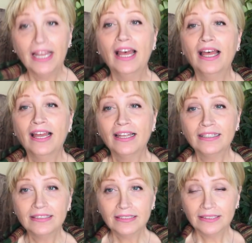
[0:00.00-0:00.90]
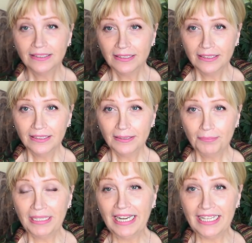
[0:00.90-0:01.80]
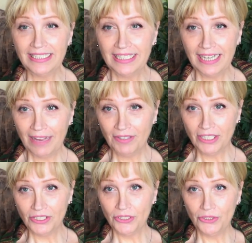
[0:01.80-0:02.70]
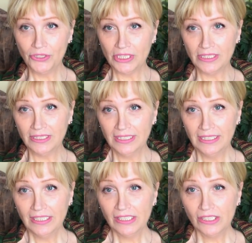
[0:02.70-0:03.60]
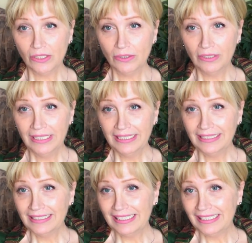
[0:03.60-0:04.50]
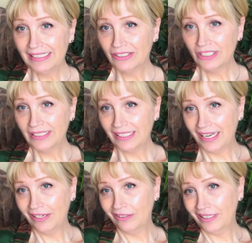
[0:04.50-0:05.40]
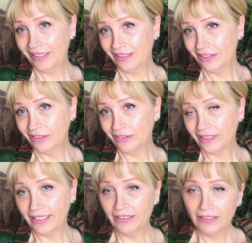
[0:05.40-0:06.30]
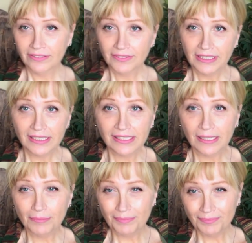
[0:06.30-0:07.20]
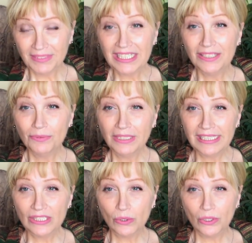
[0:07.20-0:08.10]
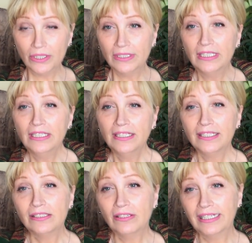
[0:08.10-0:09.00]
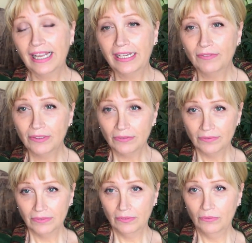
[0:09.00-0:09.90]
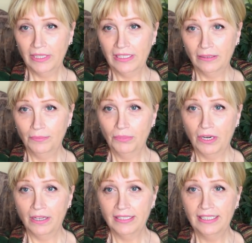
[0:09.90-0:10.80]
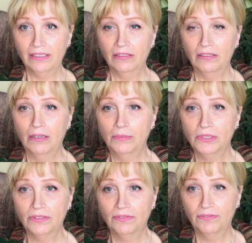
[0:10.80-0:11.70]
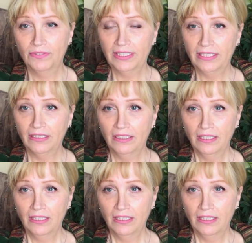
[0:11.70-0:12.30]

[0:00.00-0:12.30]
but I did have a contusion. So this is just underneath the girdle there. It's really sore. So I can't even wear bras. These are almost free